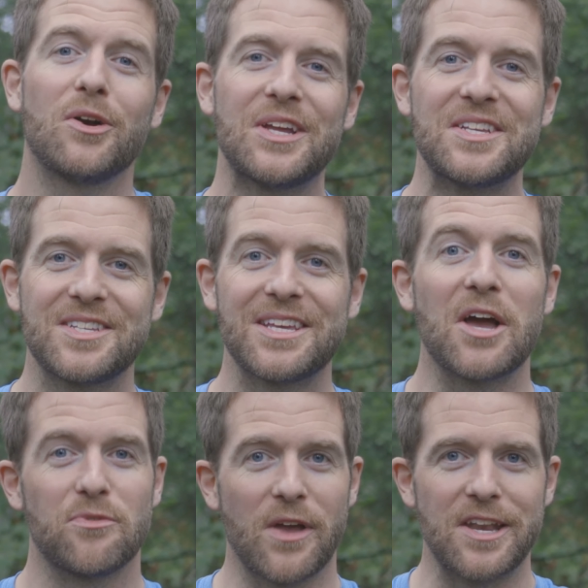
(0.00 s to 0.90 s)
are easily
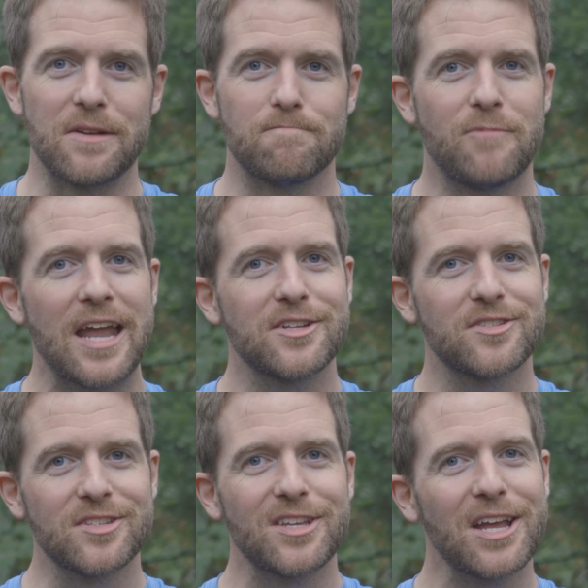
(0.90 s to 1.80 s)
offended. That
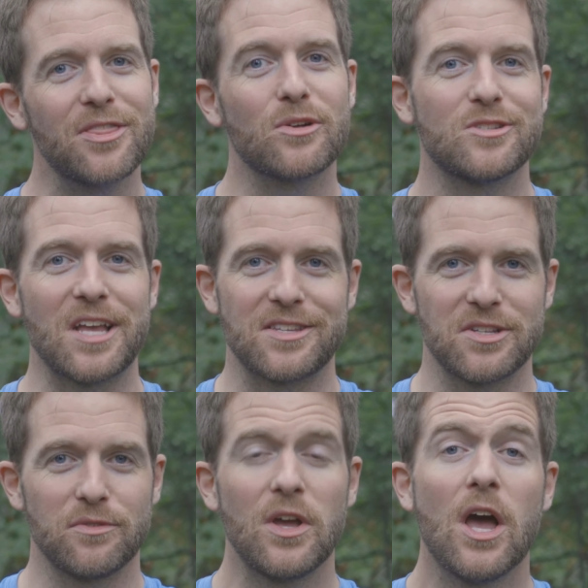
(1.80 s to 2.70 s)
is to say, they're
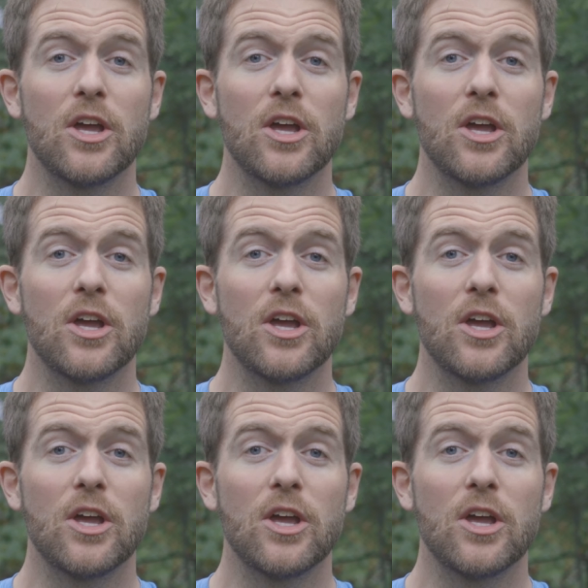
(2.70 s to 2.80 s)
sensitive.